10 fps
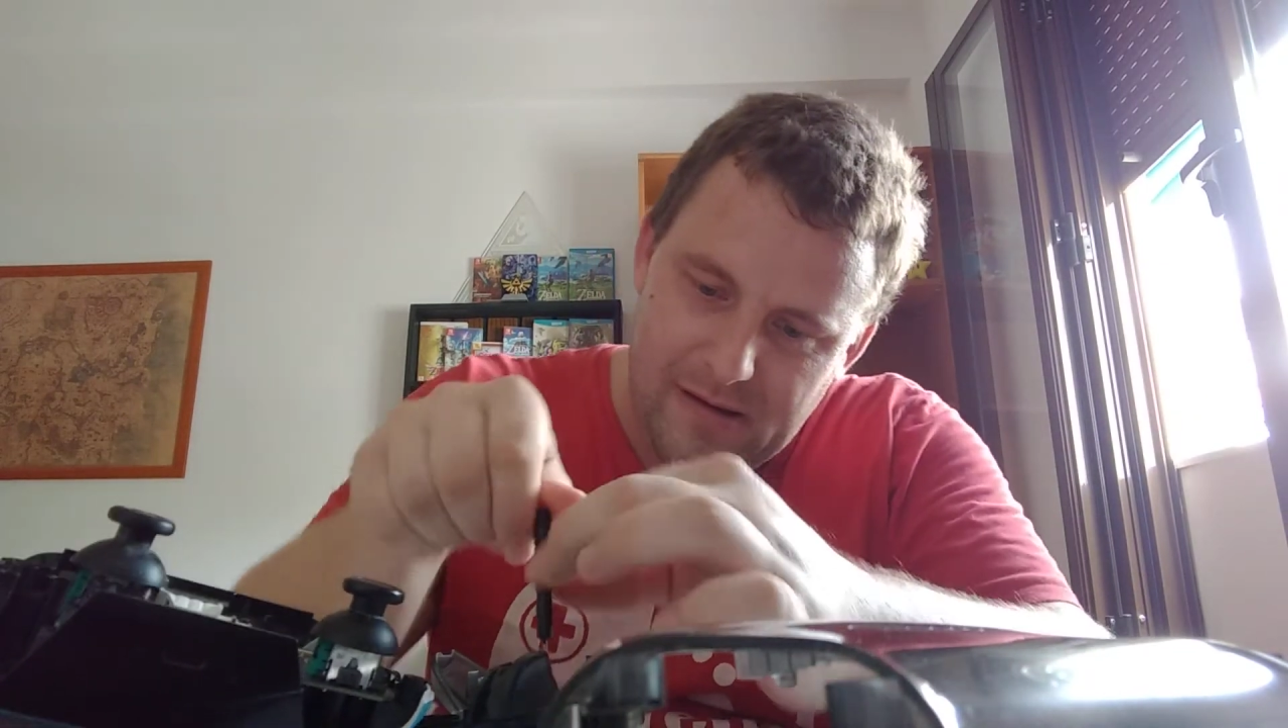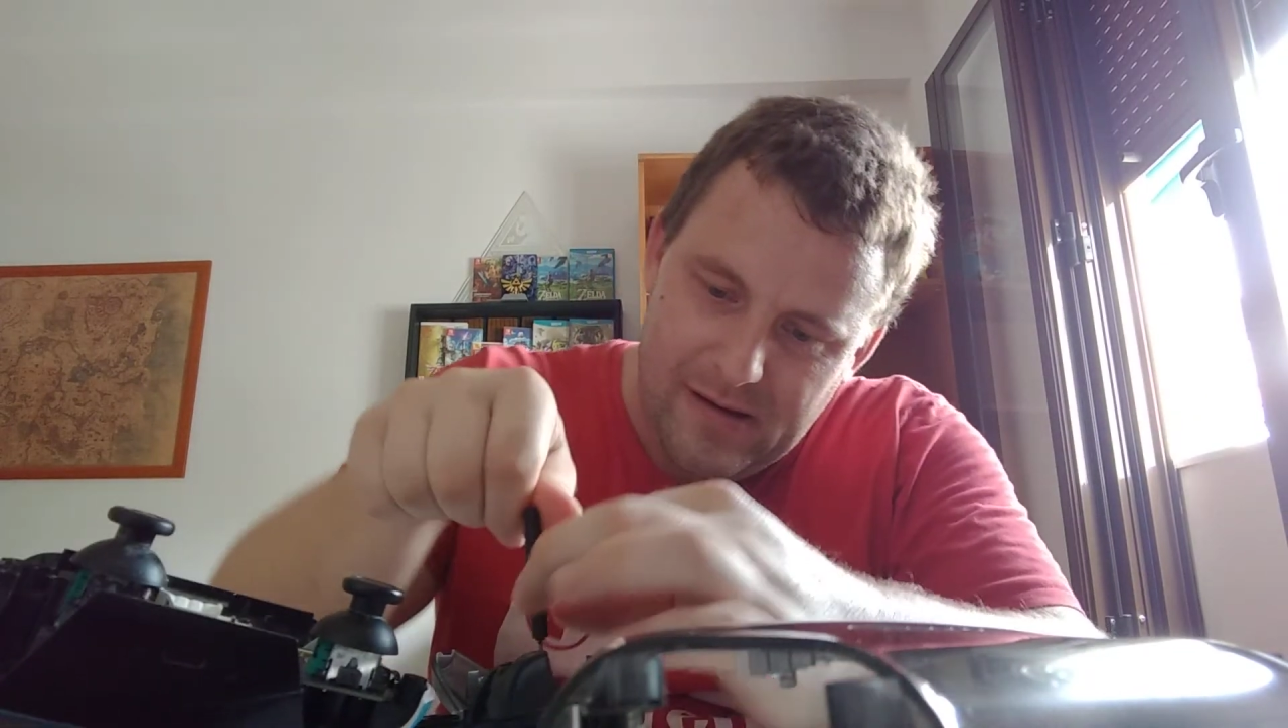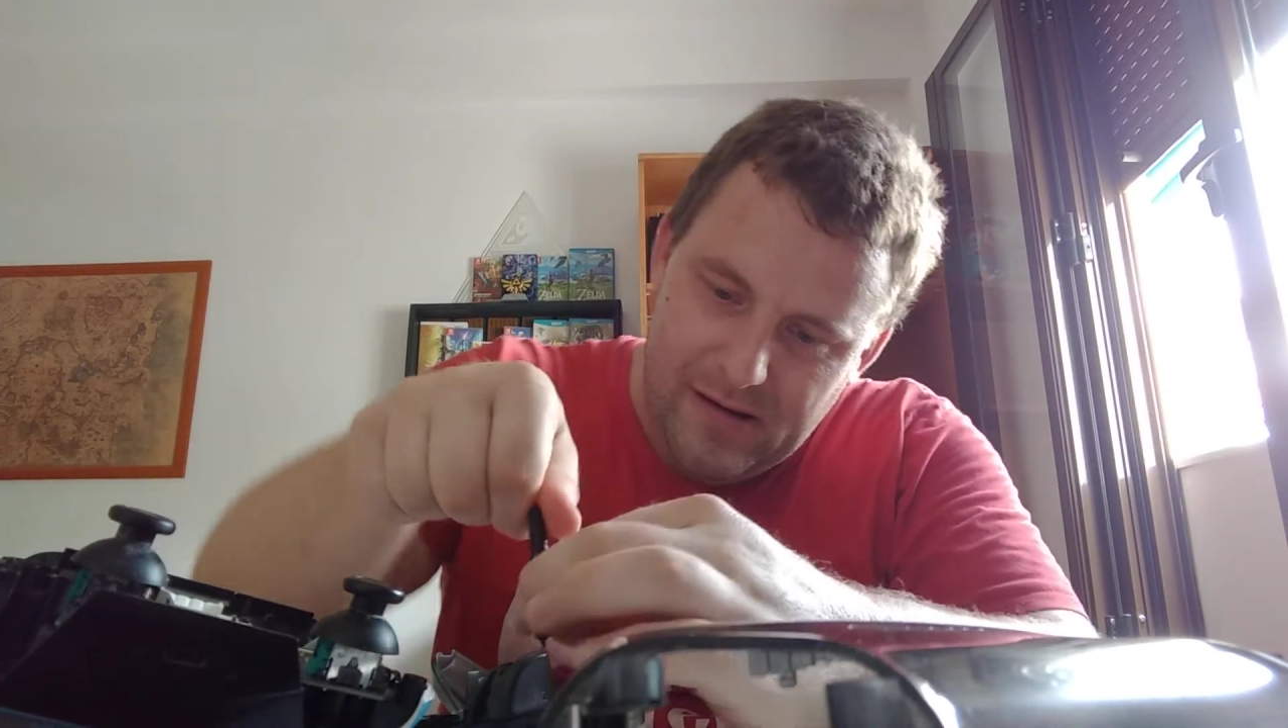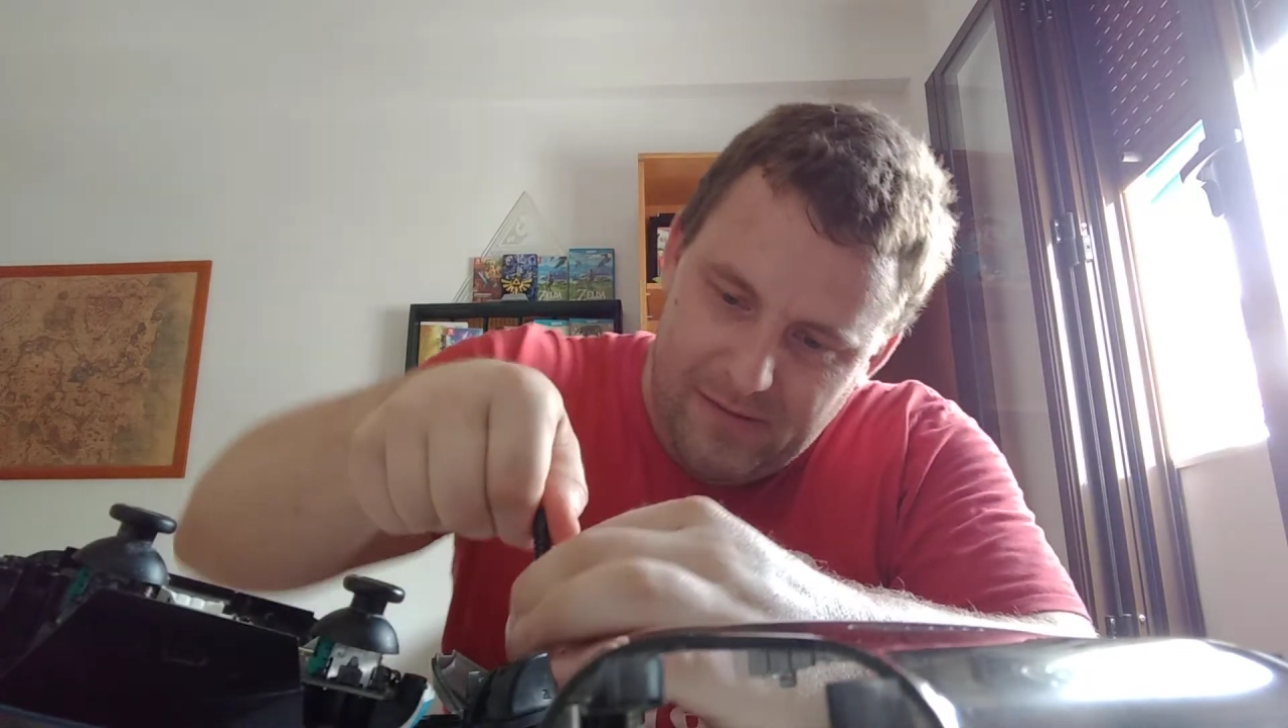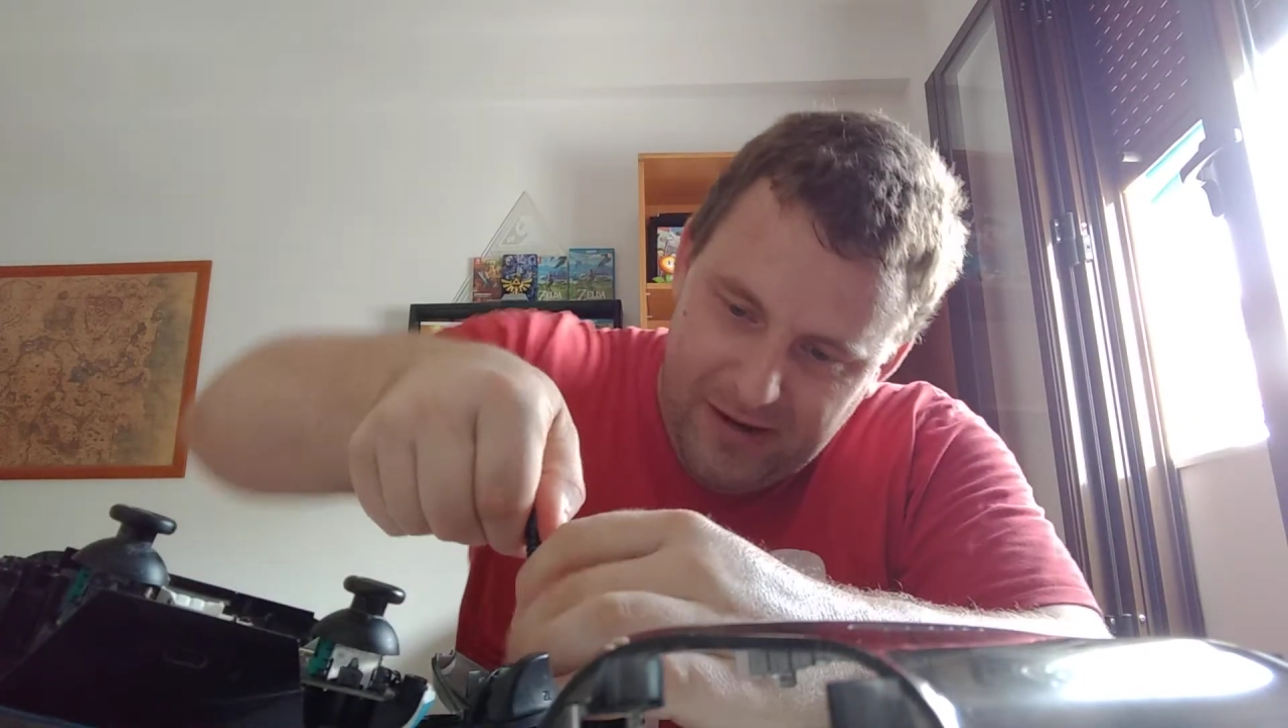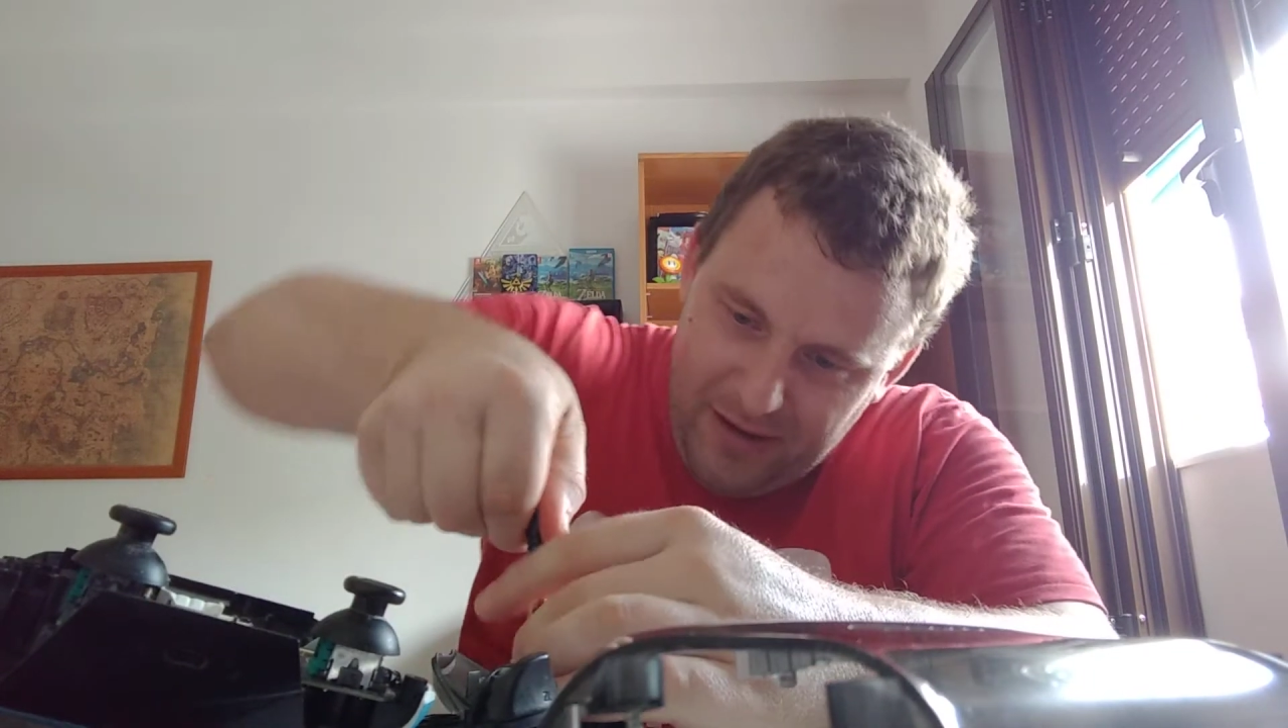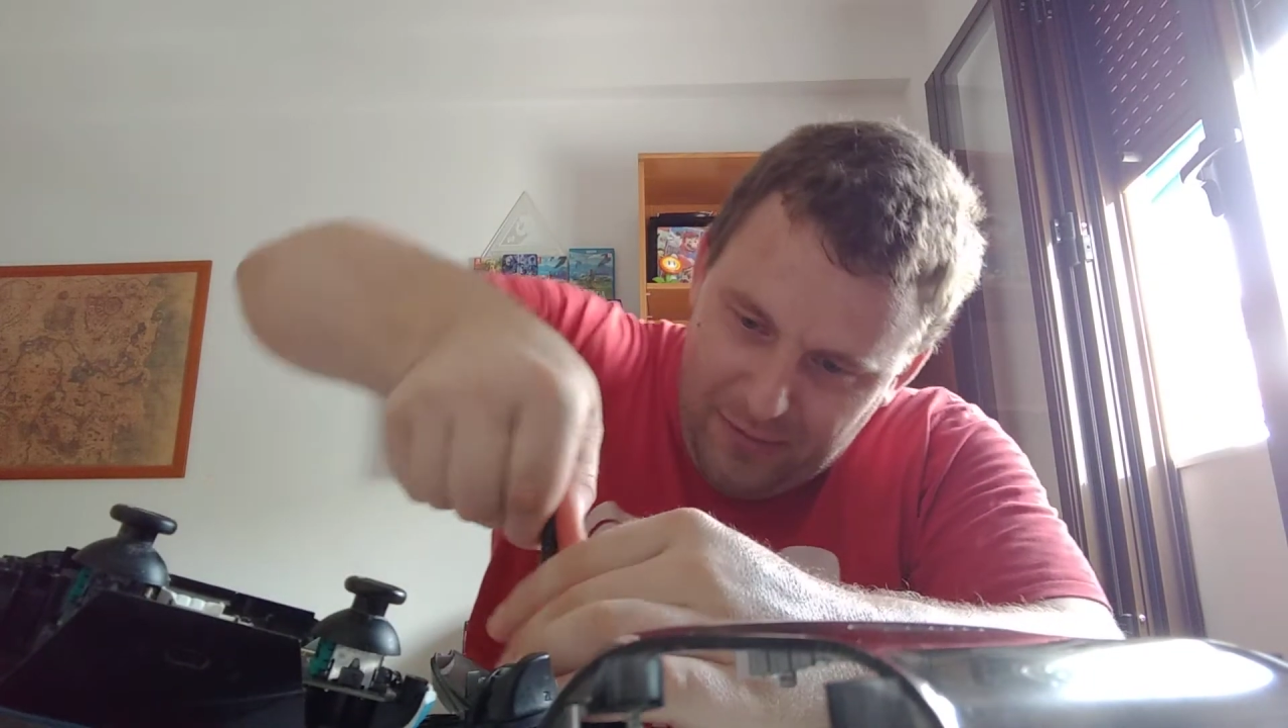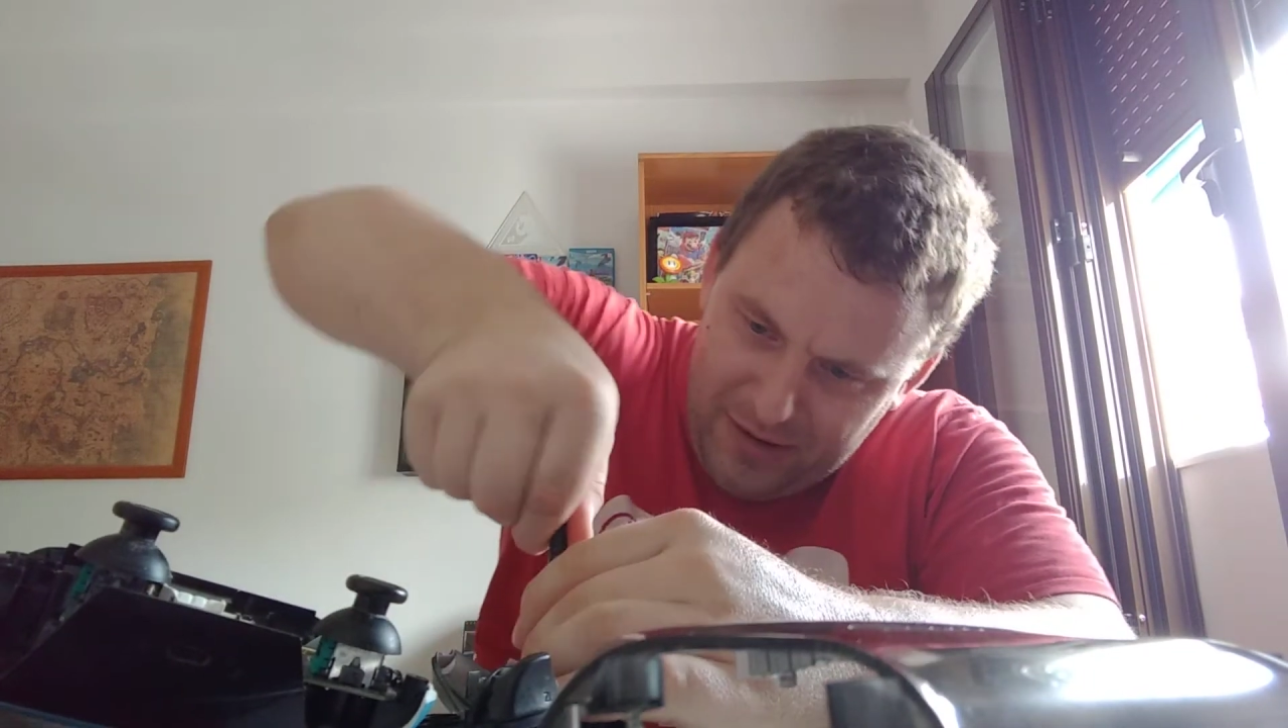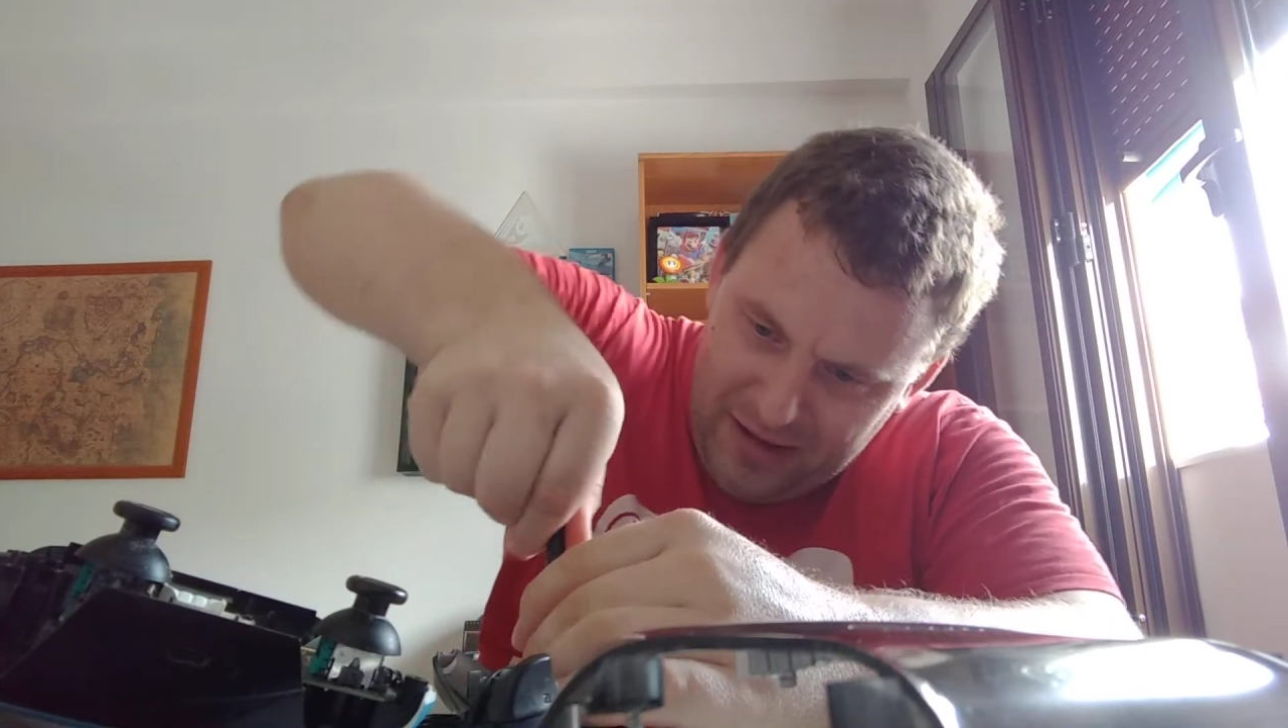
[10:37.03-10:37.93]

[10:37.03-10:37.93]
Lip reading: I really don't want to